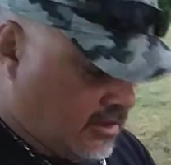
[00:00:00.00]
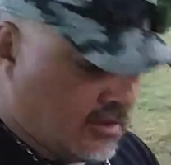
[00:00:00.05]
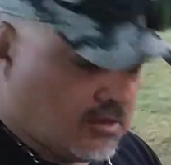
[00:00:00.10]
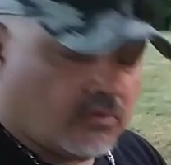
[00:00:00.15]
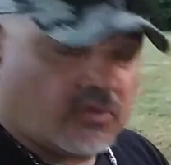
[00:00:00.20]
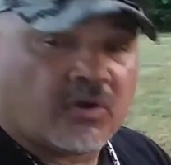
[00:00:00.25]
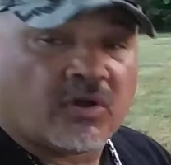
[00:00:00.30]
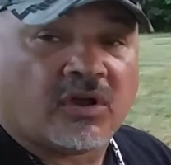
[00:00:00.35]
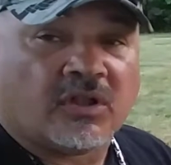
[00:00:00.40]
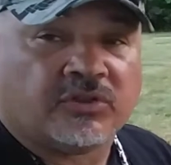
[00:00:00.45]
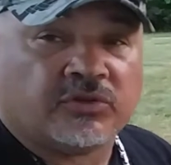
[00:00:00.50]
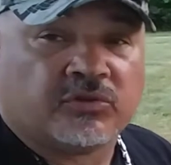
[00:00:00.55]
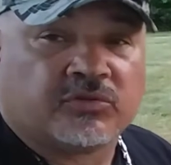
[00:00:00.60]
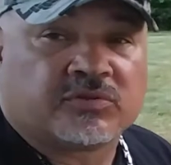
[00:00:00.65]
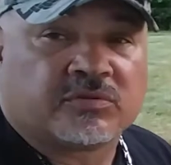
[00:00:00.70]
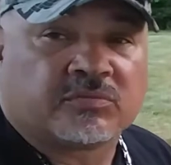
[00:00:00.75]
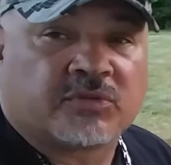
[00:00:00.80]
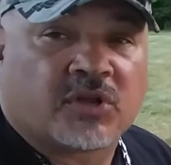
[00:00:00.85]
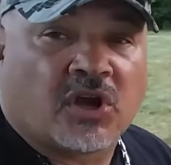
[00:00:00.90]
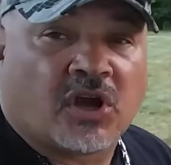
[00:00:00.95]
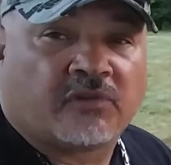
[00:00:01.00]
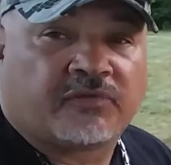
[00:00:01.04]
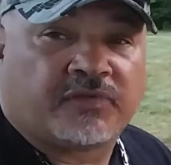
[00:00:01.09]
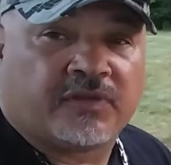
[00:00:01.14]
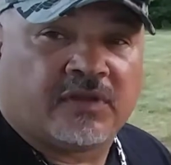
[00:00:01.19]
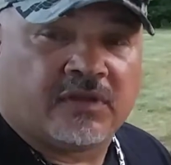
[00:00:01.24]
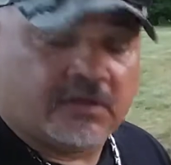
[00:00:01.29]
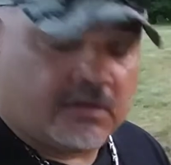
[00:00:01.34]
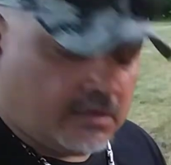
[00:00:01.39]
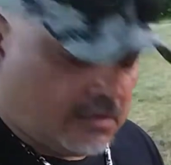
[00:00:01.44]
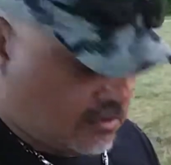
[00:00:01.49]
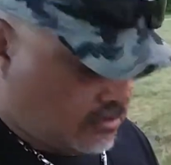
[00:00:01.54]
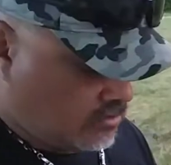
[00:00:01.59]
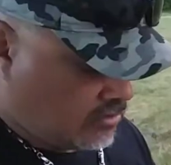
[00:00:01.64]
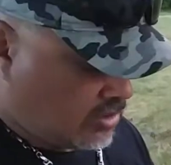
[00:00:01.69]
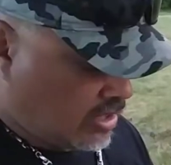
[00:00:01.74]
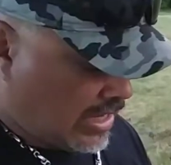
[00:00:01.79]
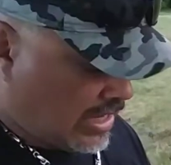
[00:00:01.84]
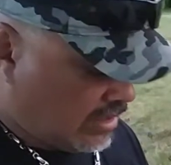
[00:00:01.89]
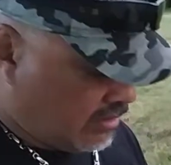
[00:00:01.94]
We're gonna do some coffee the
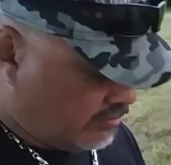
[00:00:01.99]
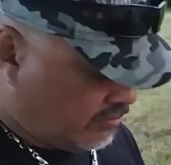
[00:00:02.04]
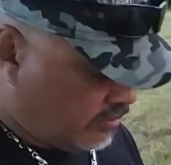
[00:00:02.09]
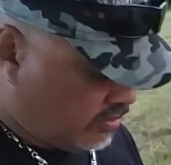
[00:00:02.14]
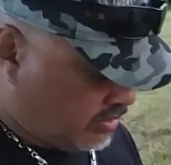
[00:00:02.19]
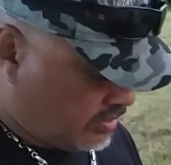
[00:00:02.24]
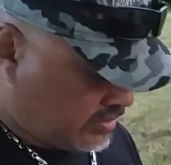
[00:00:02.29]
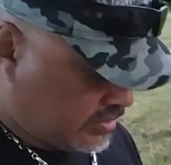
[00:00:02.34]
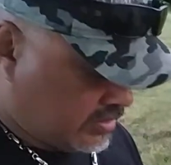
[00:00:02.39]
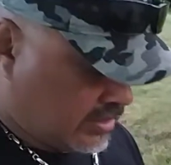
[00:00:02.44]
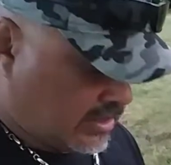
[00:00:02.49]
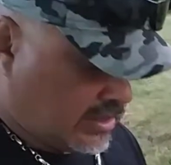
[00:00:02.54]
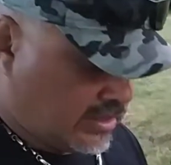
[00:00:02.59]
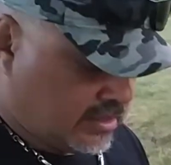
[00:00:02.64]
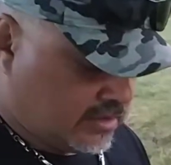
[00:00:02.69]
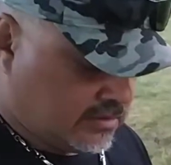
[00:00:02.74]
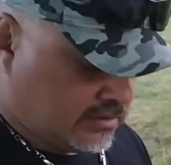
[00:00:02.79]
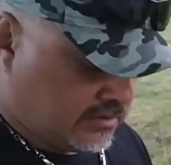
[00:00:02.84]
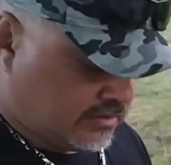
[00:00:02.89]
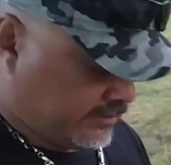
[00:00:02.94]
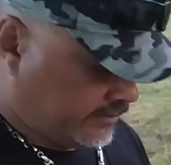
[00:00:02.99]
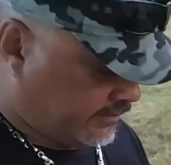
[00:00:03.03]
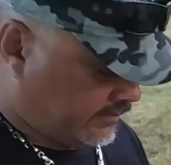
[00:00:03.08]
old cowboy style